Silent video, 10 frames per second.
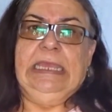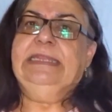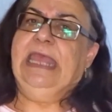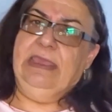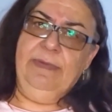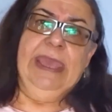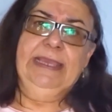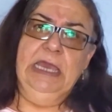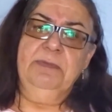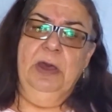They may
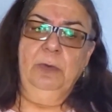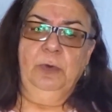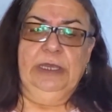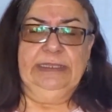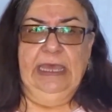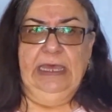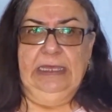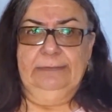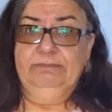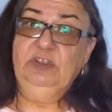come up with
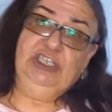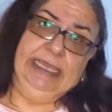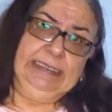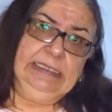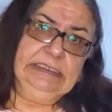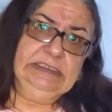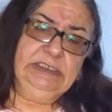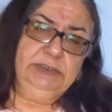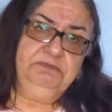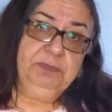a
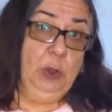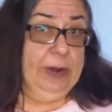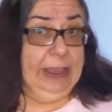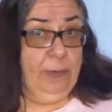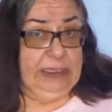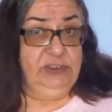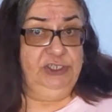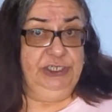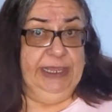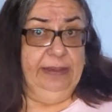checklist or a
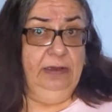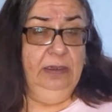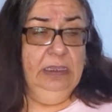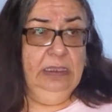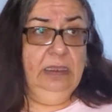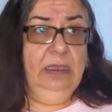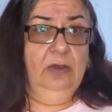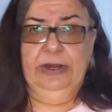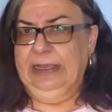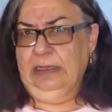questionnaire
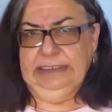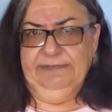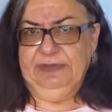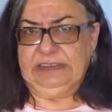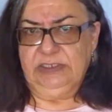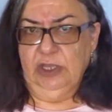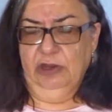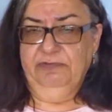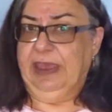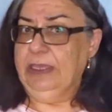or a kind of a
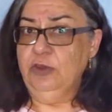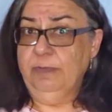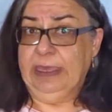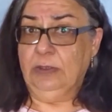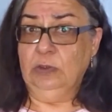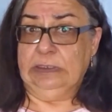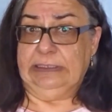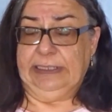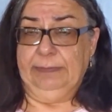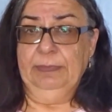survey. You may Google
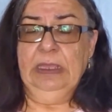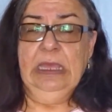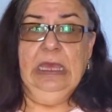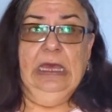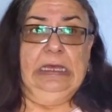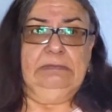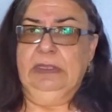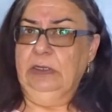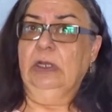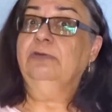them.
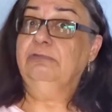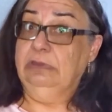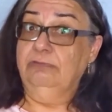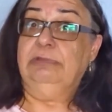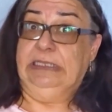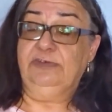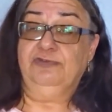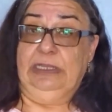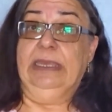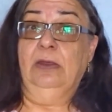There are
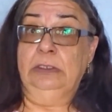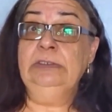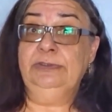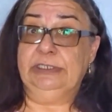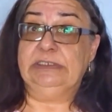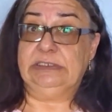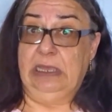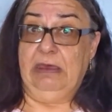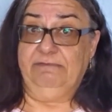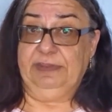literally hundreds
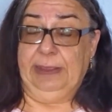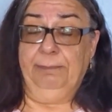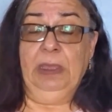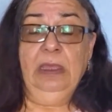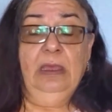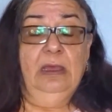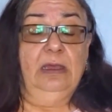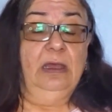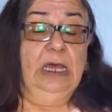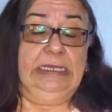of them
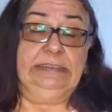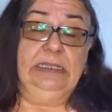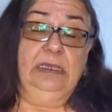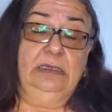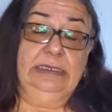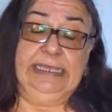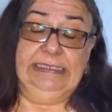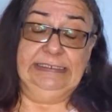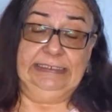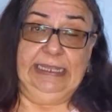on
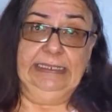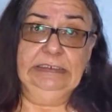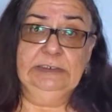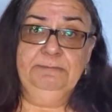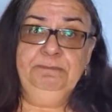internet,